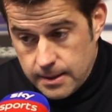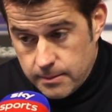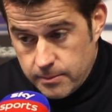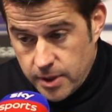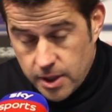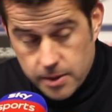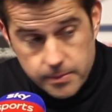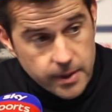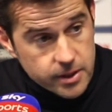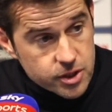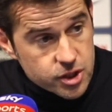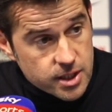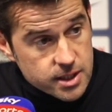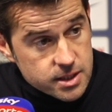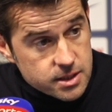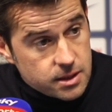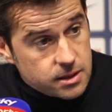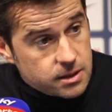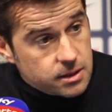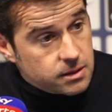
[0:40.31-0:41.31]
Big, big
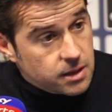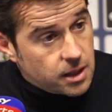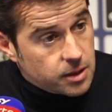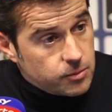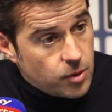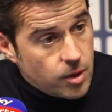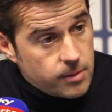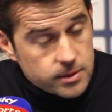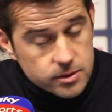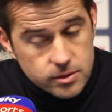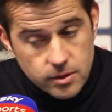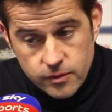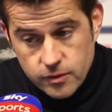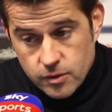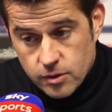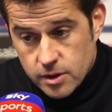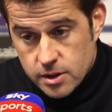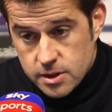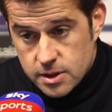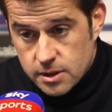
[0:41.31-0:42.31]
chance until that moment. Of
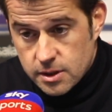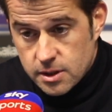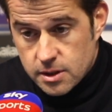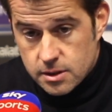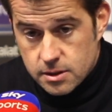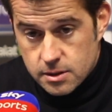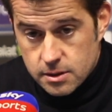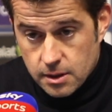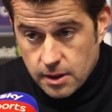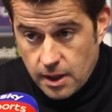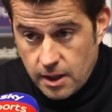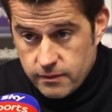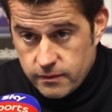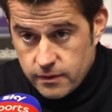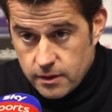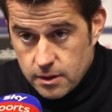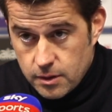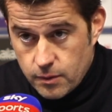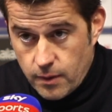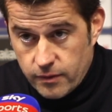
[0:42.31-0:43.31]
course, in this
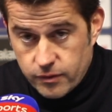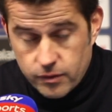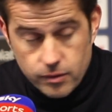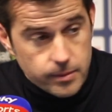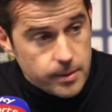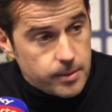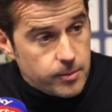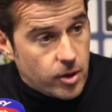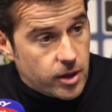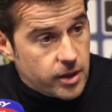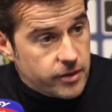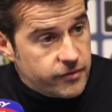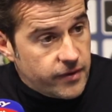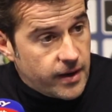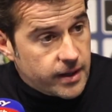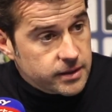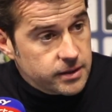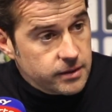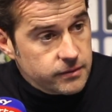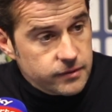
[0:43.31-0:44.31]
level, you have to be more
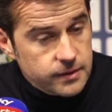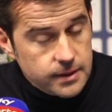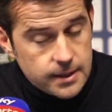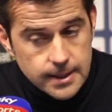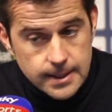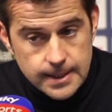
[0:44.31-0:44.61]
effective.